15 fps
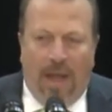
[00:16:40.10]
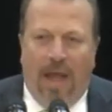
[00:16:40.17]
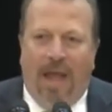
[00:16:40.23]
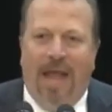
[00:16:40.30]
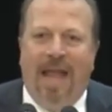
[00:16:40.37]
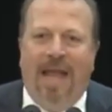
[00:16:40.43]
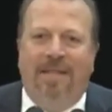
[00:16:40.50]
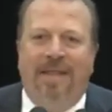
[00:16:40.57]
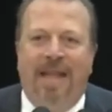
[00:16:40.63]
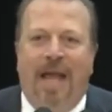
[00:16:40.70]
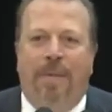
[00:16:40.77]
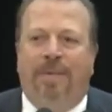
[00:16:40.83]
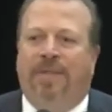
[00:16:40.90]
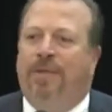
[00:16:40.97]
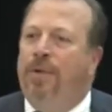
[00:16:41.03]
I had the
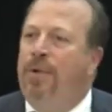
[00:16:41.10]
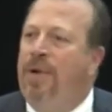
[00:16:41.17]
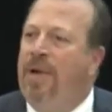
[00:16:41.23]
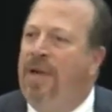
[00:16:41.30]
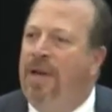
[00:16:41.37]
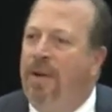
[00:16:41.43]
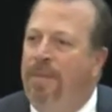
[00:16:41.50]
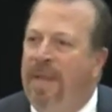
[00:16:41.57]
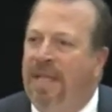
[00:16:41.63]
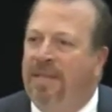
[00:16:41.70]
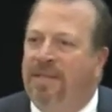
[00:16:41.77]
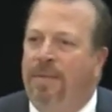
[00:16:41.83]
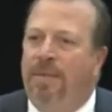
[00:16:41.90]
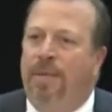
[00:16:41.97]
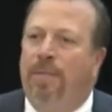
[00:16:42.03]
opportunity to meet
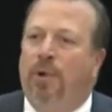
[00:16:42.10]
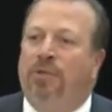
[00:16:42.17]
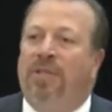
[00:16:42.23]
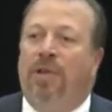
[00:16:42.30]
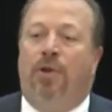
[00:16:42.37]
some of the most